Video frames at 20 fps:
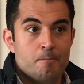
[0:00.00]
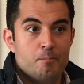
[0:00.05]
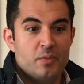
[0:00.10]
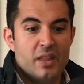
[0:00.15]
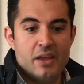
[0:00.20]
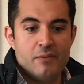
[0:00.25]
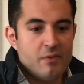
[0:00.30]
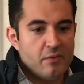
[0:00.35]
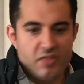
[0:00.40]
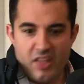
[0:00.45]

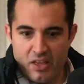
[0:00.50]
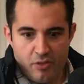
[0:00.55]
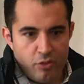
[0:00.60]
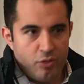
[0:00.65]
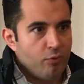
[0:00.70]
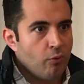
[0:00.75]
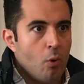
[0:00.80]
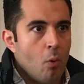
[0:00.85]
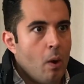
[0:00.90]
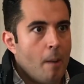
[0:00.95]
even if they
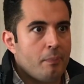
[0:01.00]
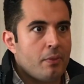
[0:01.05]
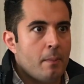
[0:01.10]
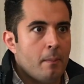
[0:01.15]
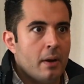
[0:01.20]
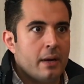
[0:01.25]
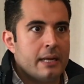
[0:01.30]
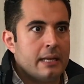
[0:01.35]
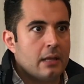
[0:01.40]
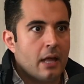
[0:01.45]
throw up the
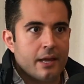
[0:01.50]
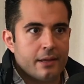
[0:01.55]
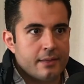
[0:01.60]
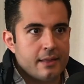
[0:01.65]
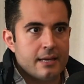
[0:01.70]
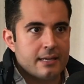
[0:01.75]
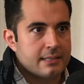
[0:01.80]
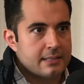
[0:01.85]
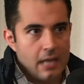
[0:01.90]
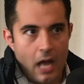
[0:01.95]
money like
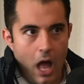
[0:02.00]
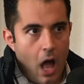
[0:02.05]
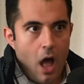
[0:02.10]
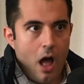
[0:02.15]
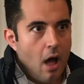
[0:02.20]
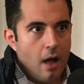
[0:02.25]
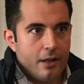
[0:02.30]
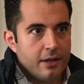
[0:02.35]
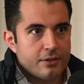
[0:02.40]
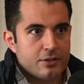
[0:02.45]
this,
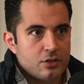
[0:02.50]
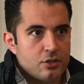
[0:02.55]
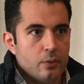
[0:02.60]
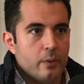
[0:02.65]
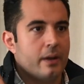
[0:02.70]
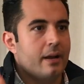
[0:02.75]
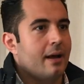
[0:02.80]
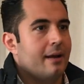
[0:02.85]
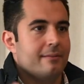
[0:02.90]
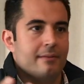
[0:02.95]
let's do
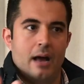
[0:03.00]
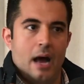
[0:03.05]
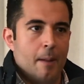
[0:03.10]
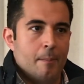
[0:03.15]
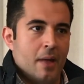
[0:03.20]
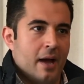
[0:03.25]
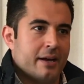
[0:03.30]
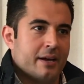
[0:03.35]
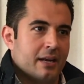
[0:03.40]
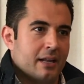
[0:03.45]
it. I'm
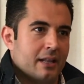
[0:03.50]
not going